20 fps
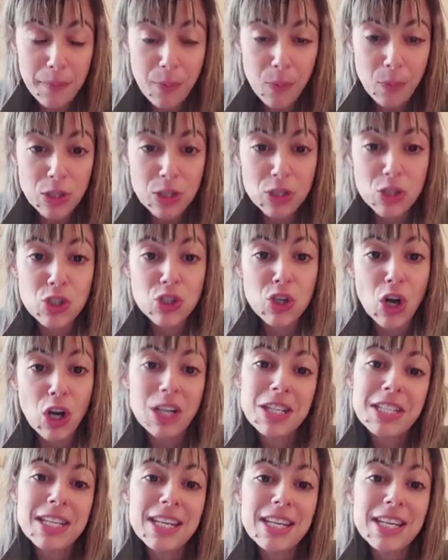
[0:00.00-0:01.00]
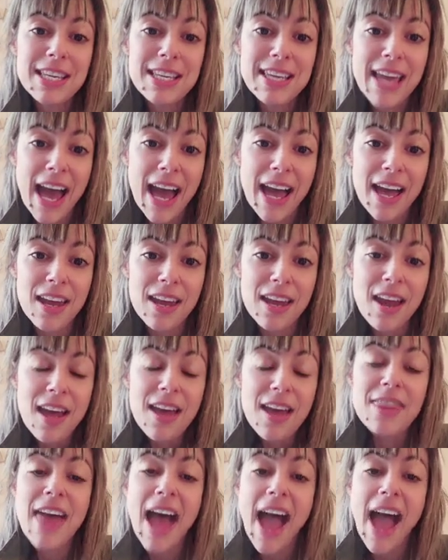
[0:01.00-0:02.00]
And when you start to get
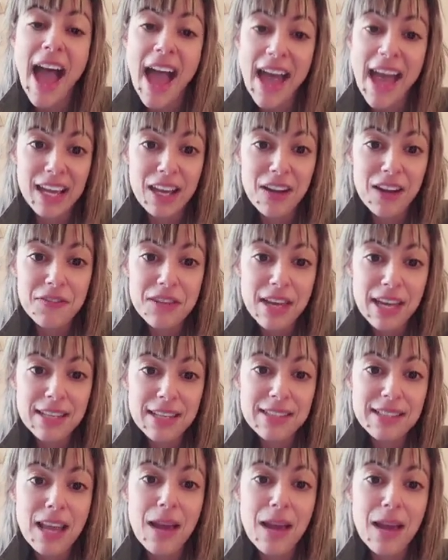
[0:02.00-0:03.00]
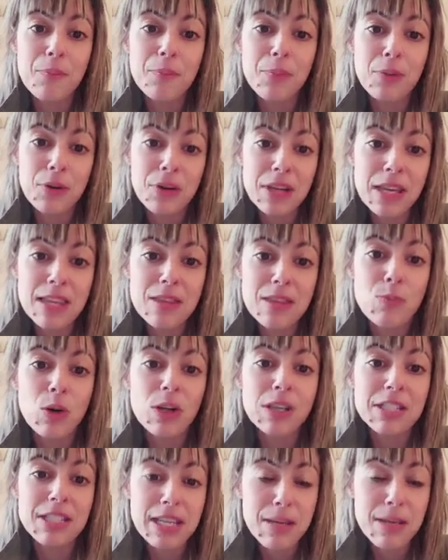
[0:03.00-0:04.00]
the hang of this and breathe
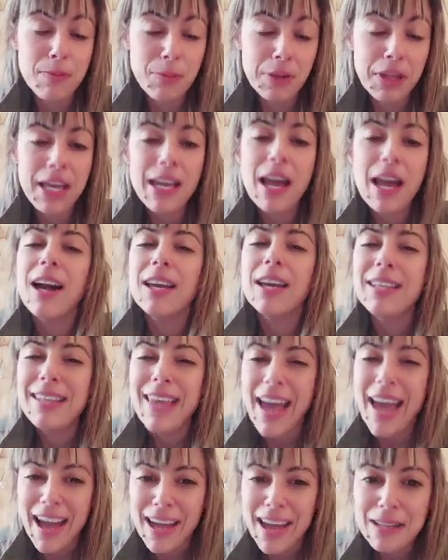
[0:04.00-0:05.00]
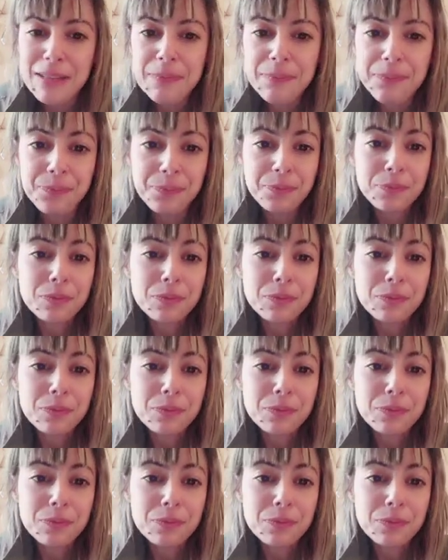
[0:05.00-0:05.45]
more deeply again,